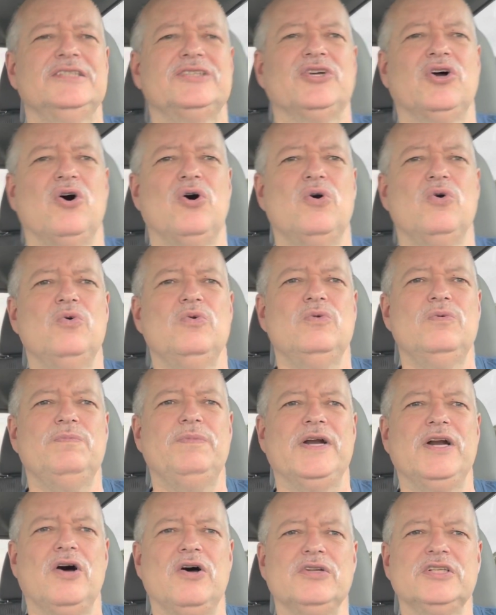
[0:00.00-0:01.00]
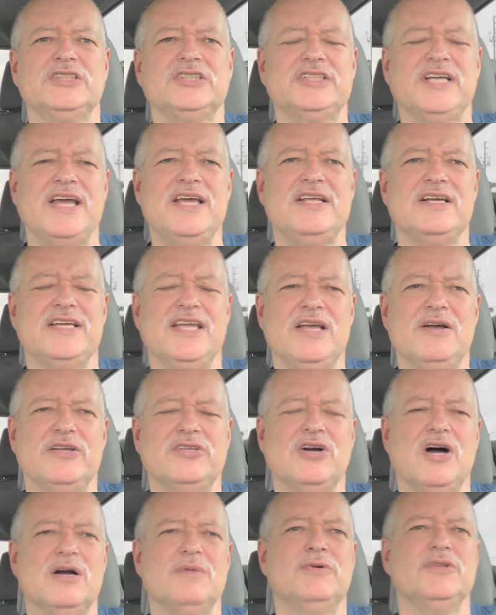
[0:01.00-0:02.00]
So, but all to say, again, I
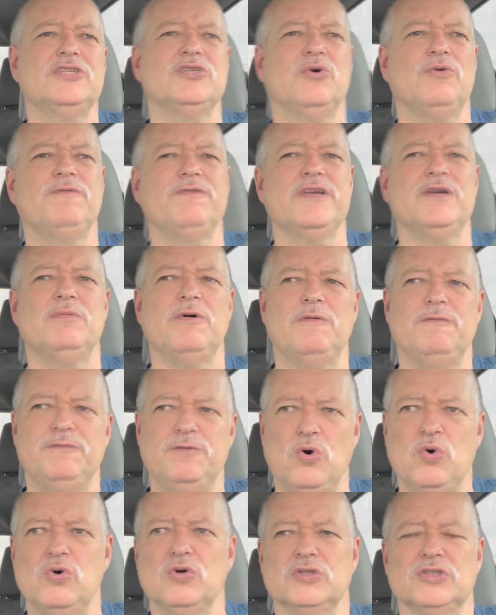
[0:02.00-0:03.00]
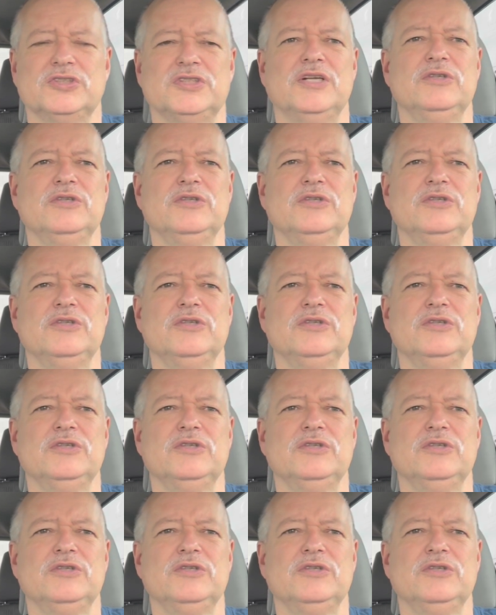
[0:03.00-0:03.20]
talk about this whole thing about force.